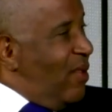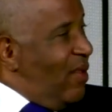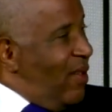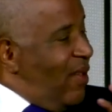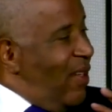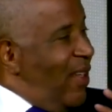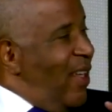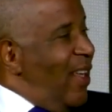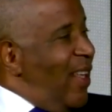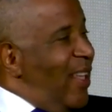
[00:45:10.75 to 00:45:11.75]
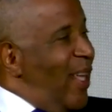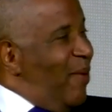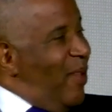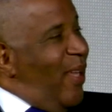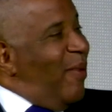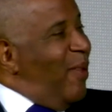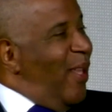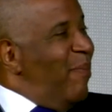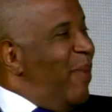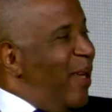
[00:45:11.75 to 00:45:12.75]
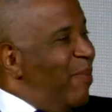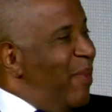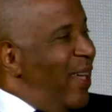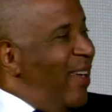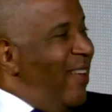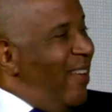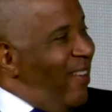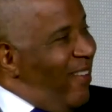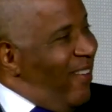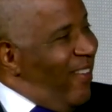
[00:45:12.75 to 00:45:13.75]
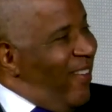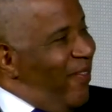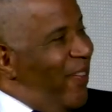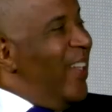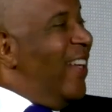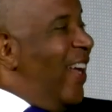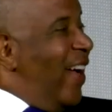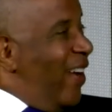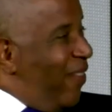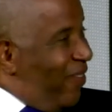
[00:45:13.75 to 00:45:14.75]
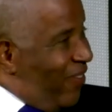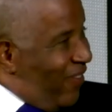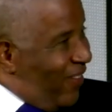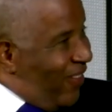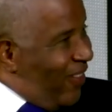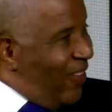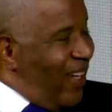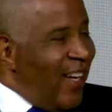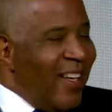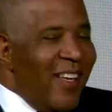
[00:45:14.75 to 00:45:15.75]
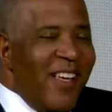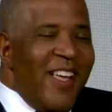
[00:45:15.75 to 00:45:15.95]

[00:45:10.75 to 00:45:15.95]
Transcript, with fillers: Mm-hmm that, that, that make me feel alive, okay?